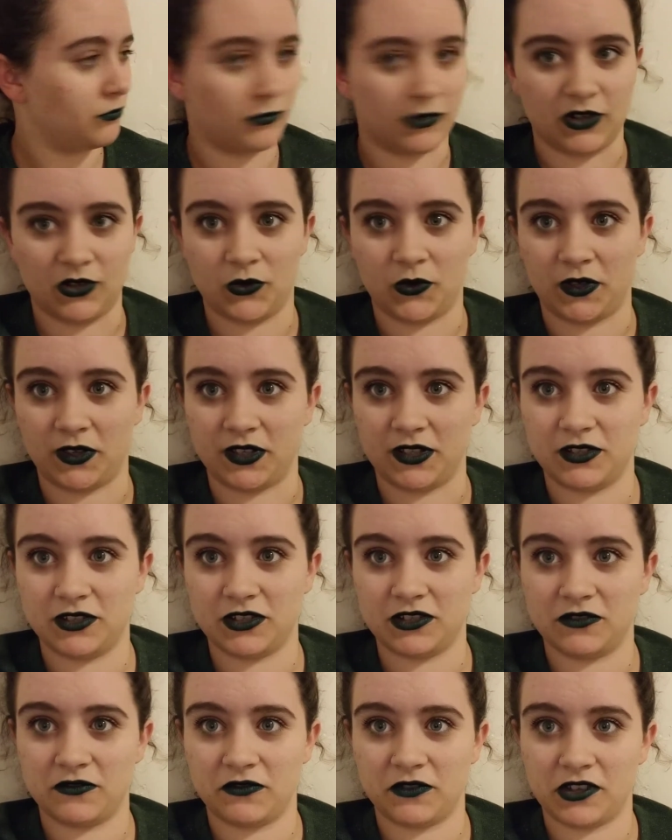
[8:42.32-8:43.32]
My toilet
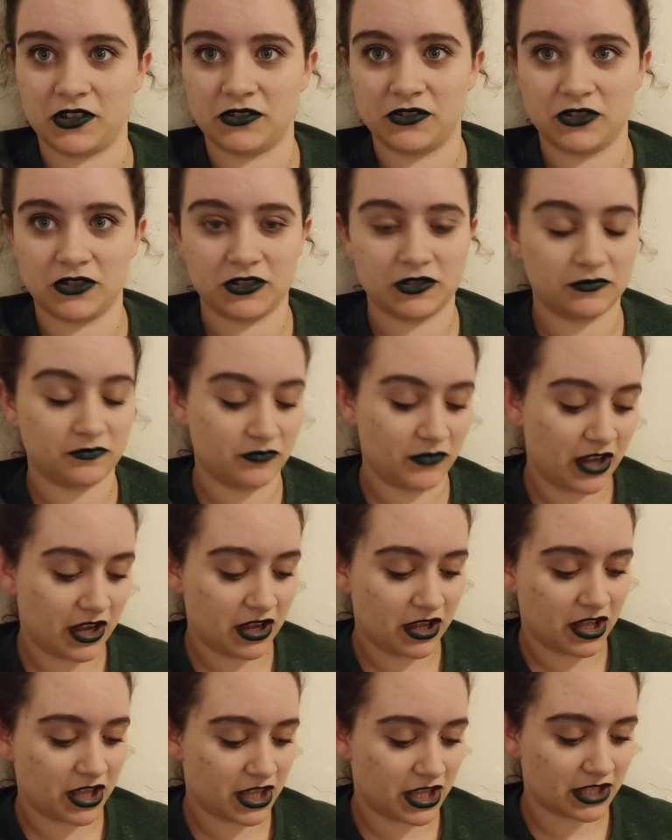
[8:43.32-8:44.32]
just flushed.
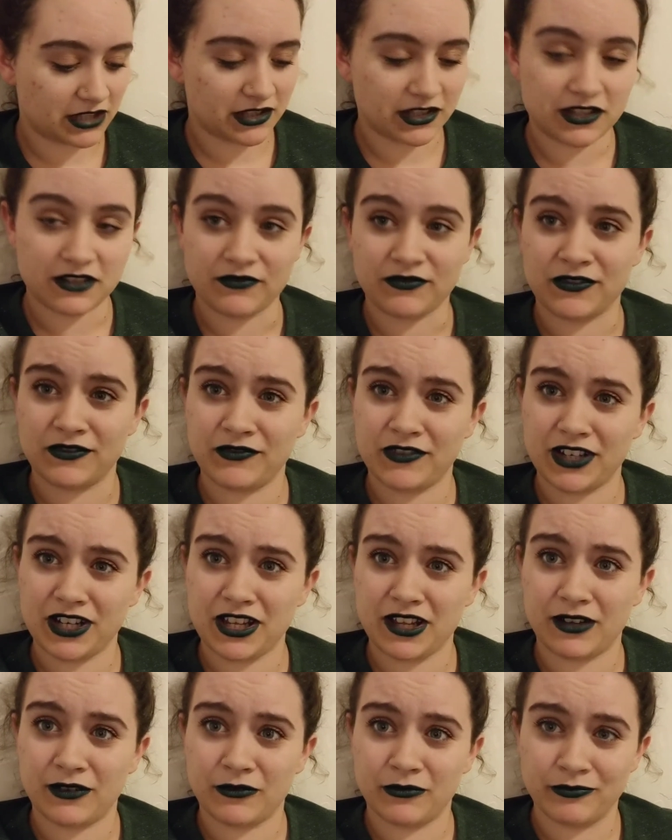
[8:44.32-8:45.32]
That's a different
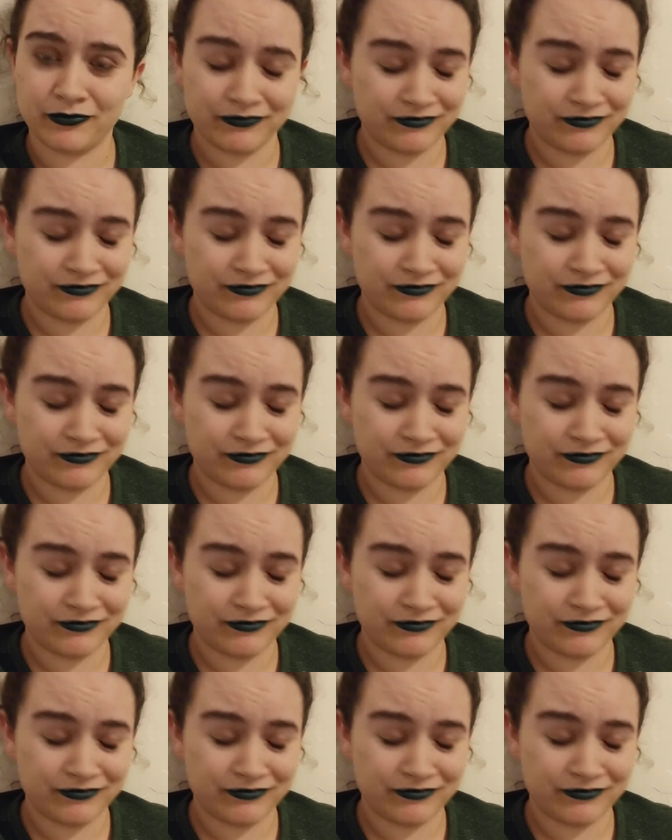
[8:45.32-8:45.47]
video.